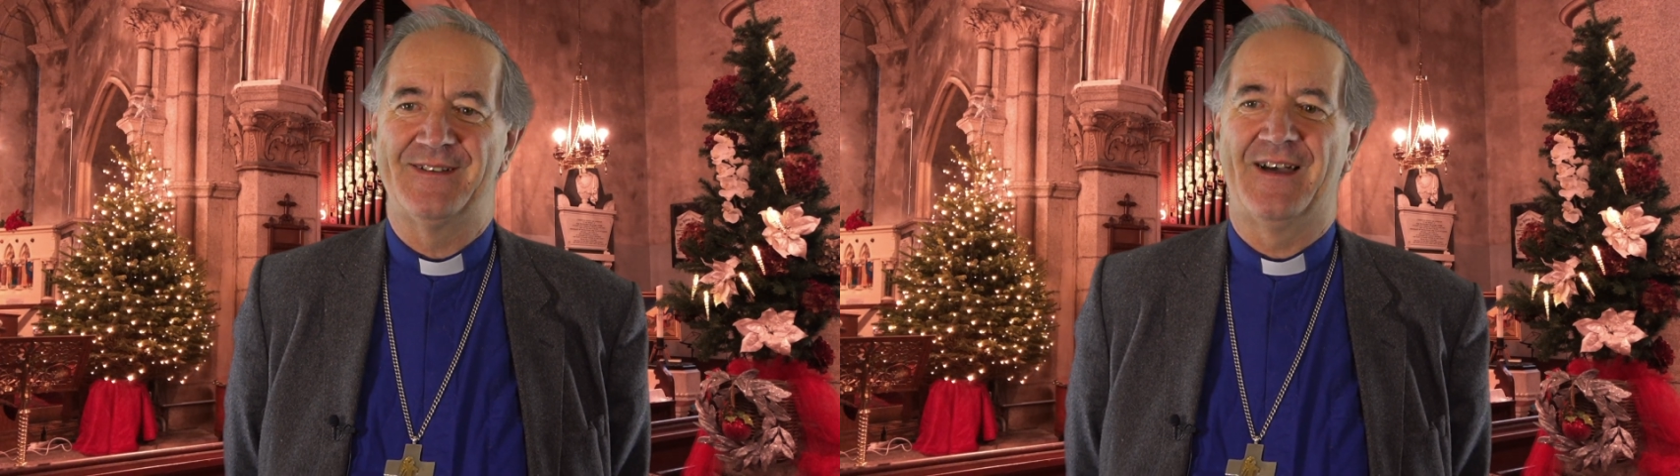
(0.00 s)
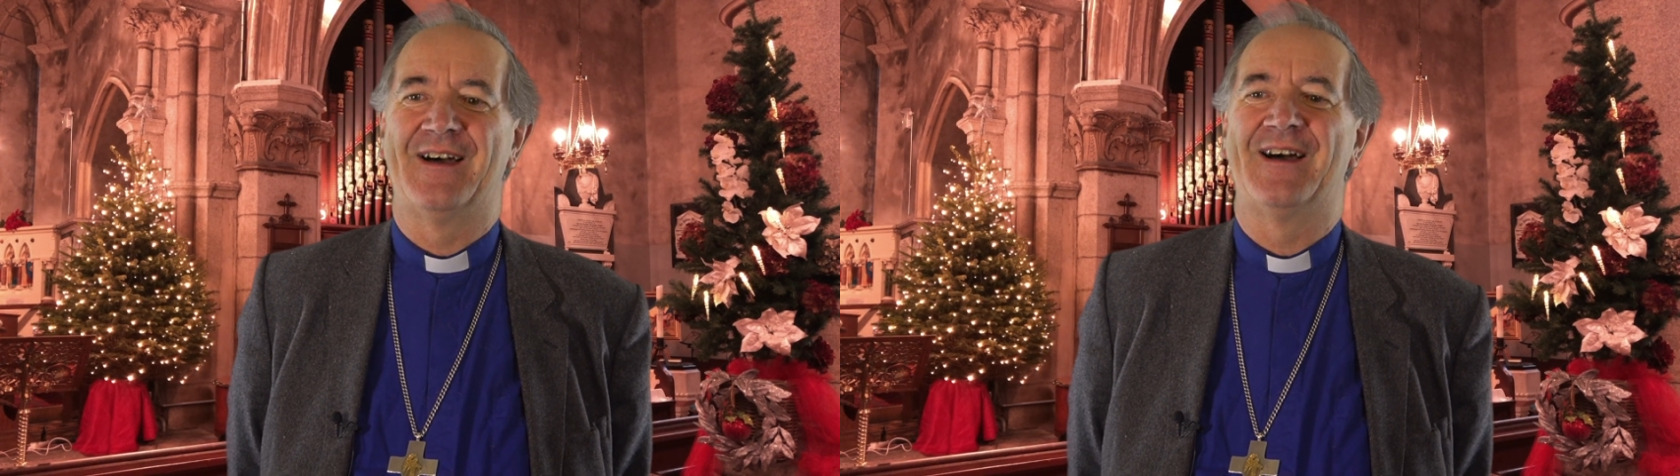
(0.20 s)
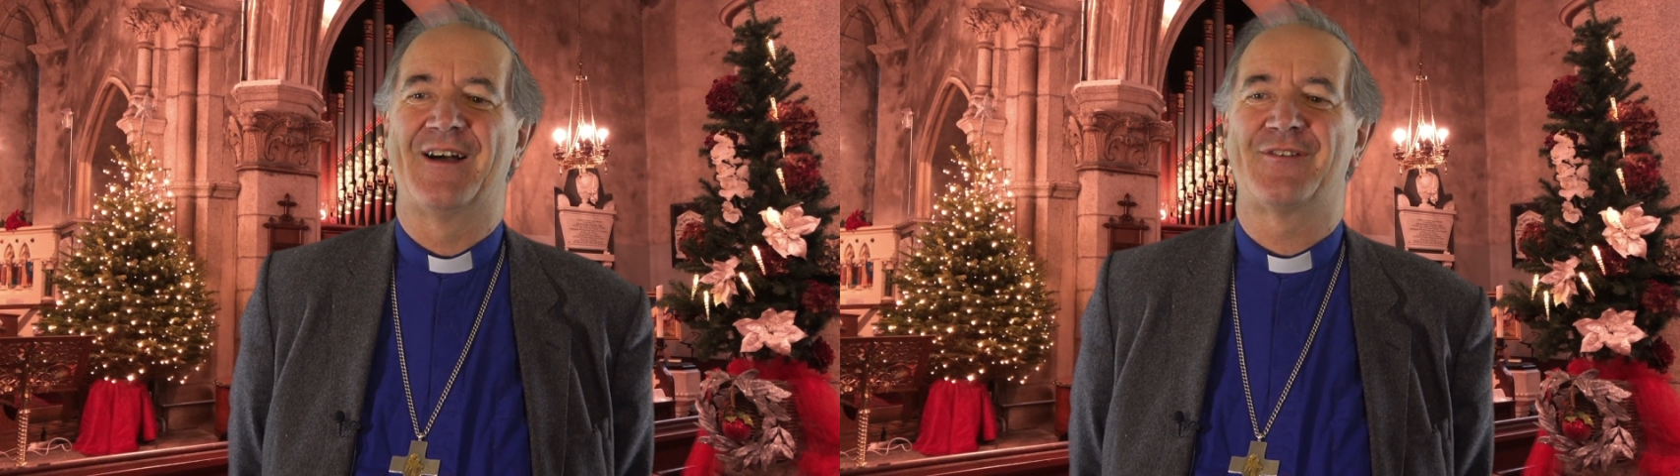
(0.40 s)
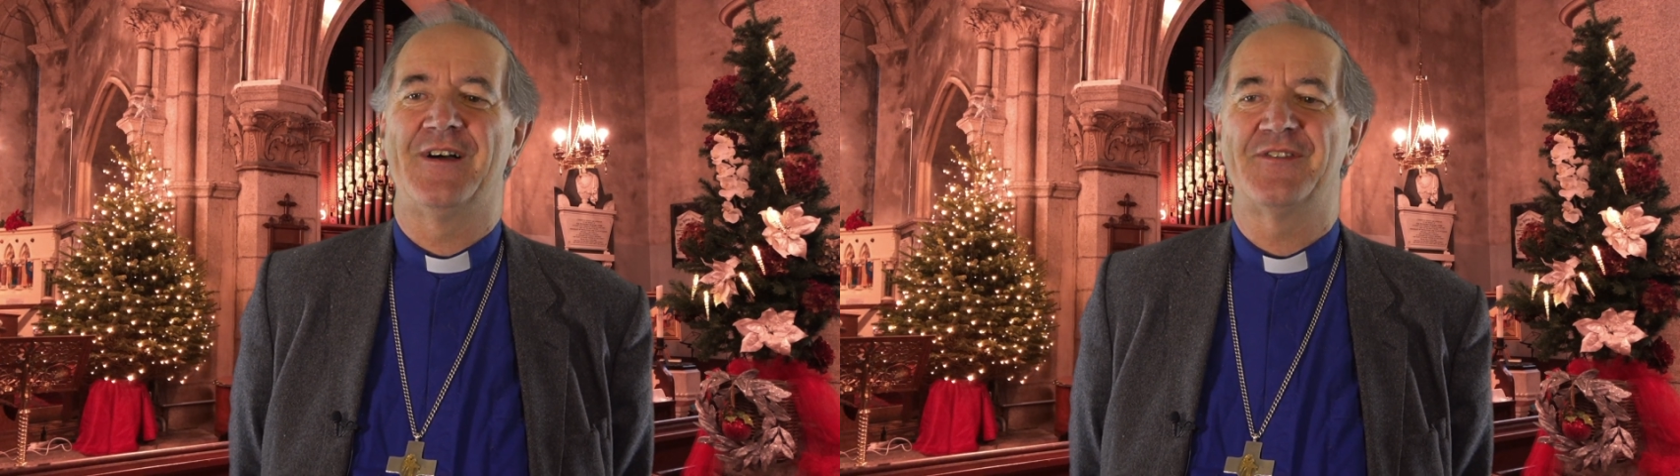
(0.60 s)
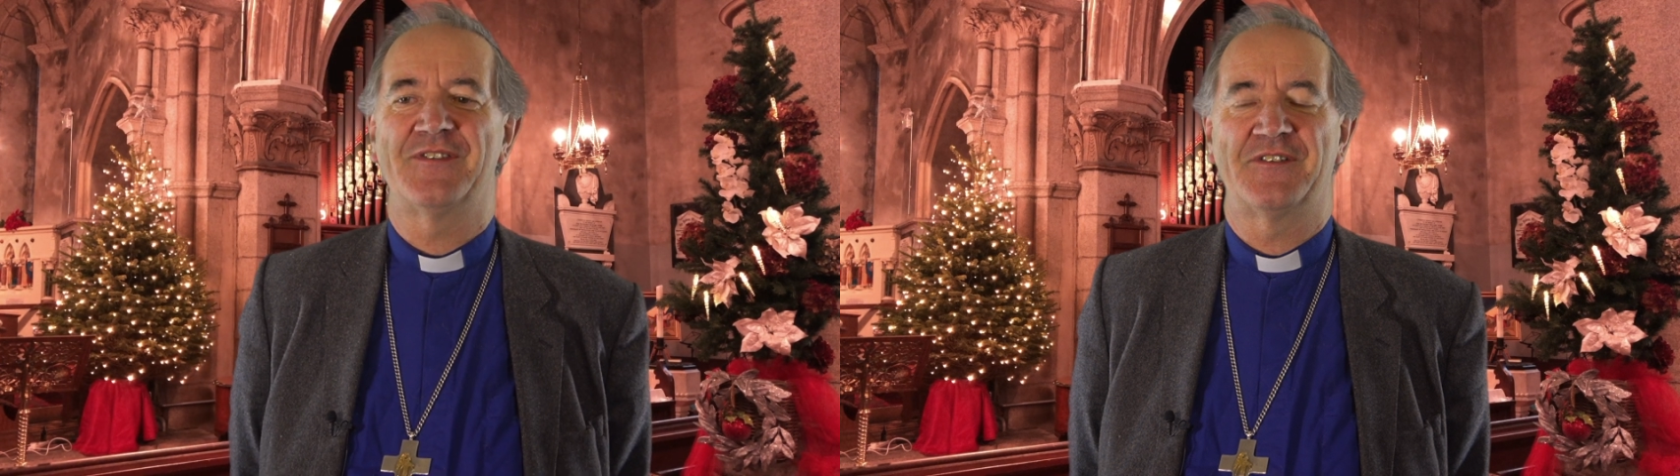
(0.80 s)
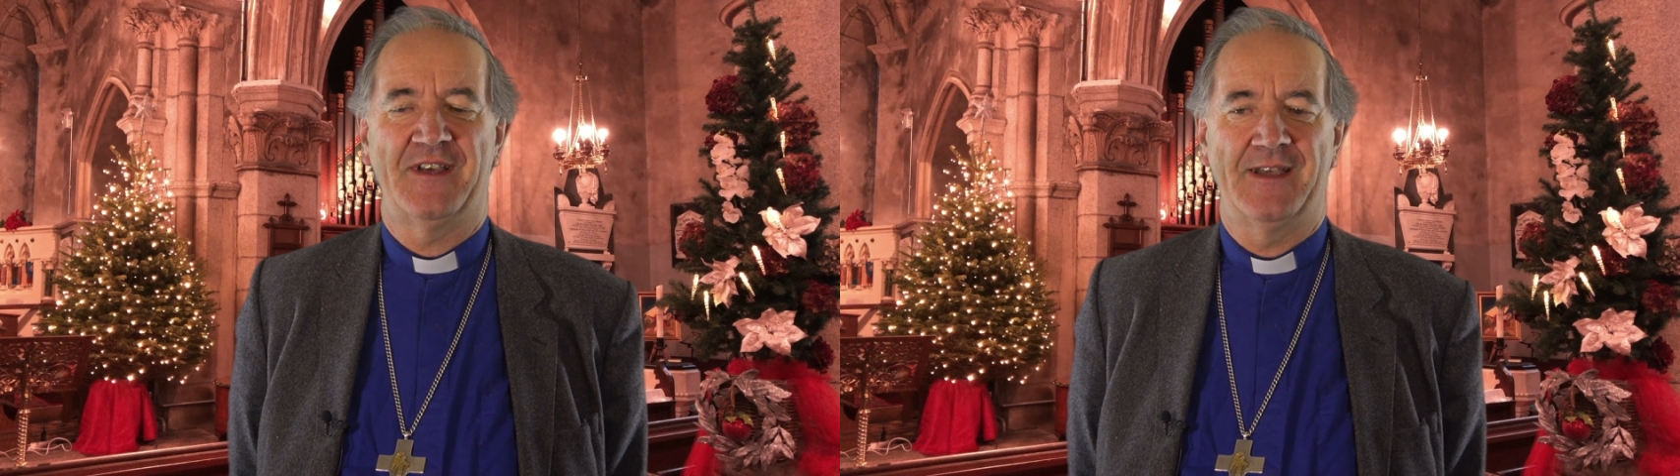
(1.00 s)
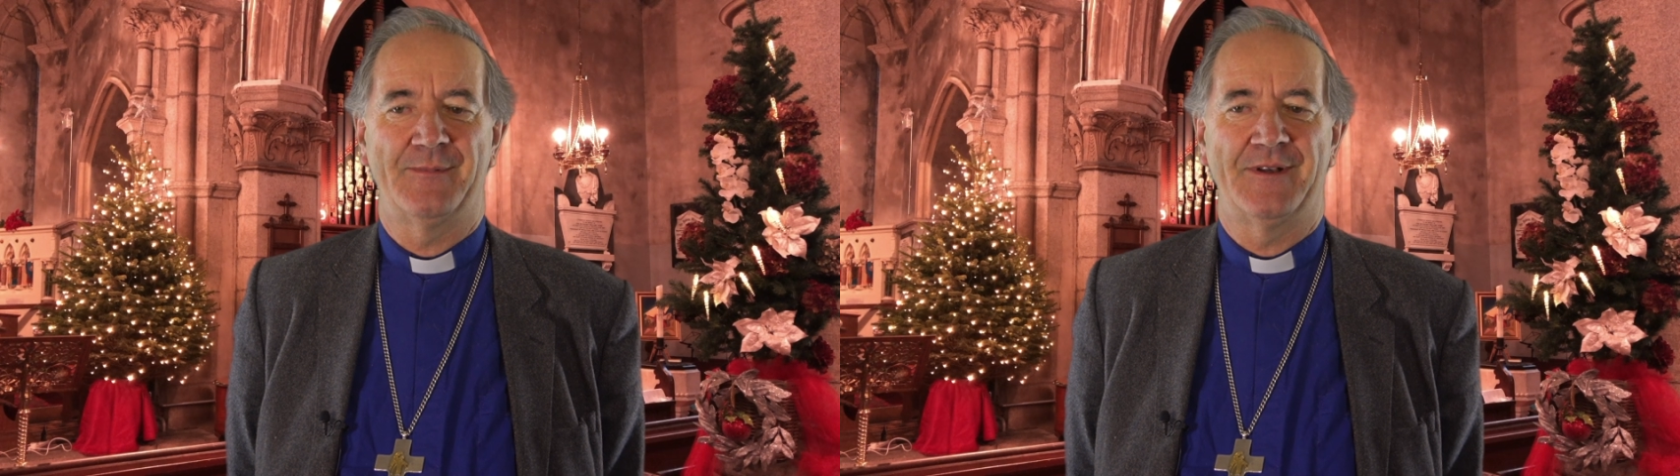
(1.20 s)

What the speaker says: across the table,